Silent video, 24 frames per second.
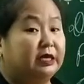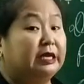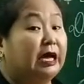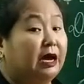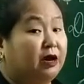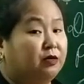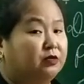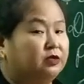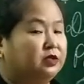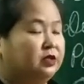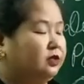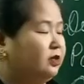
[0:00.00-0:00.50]

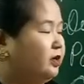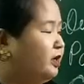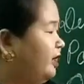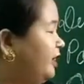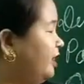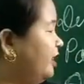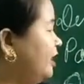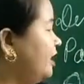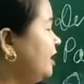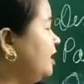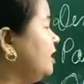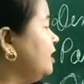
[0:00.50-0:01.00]
nouns.
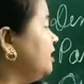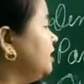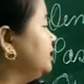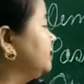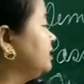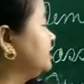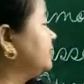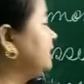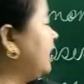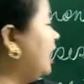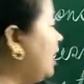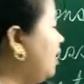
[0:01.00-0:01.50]
Okay.
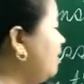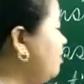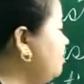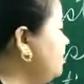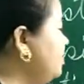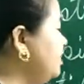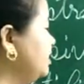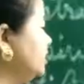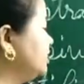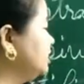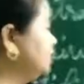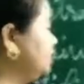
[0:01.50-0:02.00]
Some
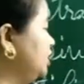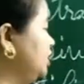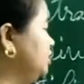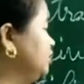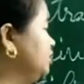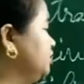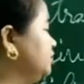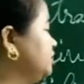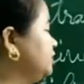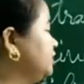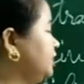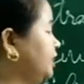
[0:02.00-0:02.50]
is
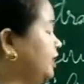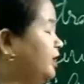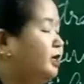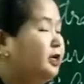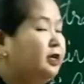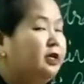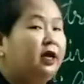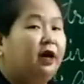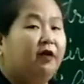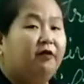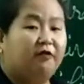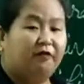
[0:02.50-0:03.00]
used
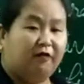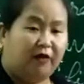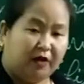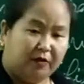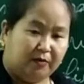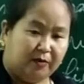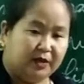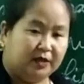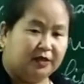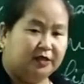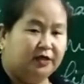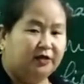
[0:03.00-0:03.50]
in
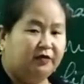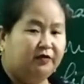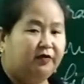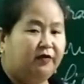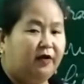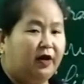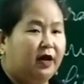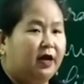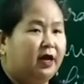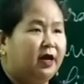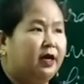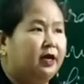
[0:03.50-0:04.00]
affirmative
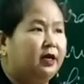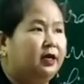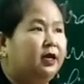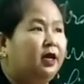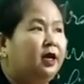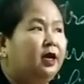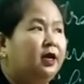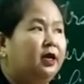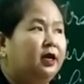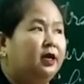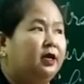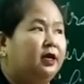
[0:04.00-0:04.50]
and
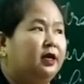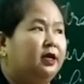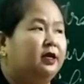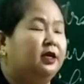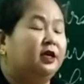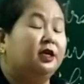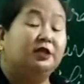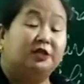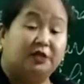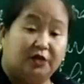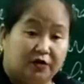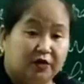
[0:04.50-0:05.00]
in
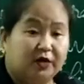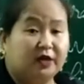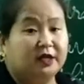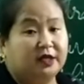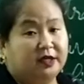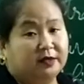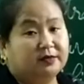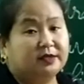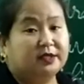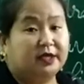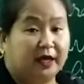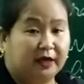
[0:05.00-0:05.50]

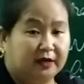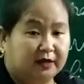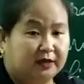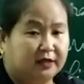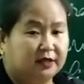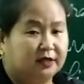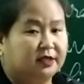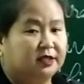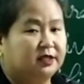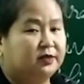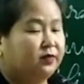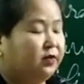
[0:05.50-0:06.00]
interrogative
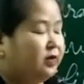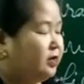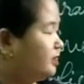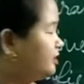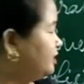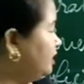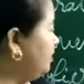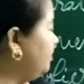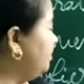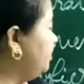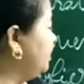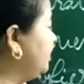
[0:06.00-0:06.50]
sentence. For
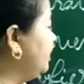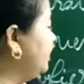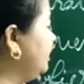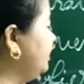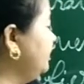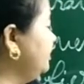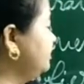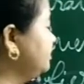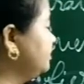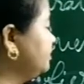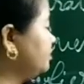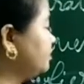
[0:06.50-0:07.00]

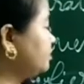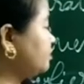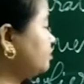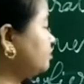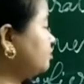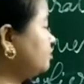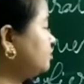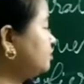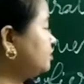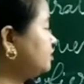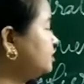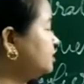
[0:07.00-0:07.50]
example,
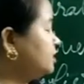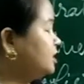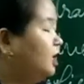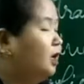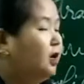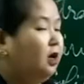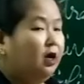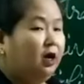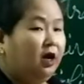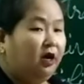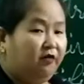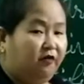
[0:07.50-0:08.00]

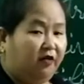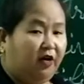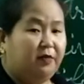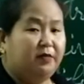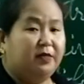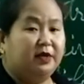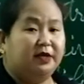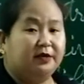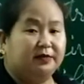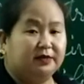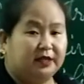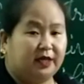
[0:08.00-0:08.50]

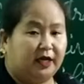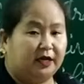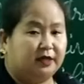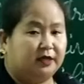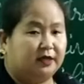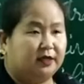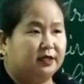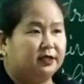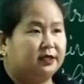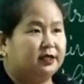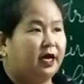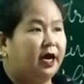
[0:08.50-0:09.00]
affirmative
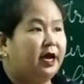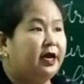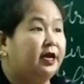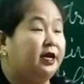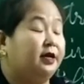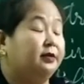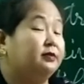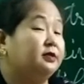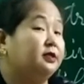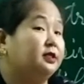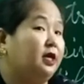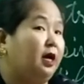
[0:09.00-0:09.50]
sentence, I
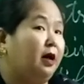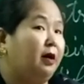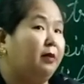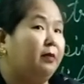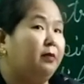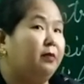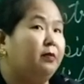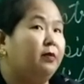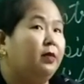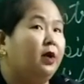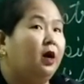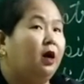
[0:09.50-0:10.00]
have some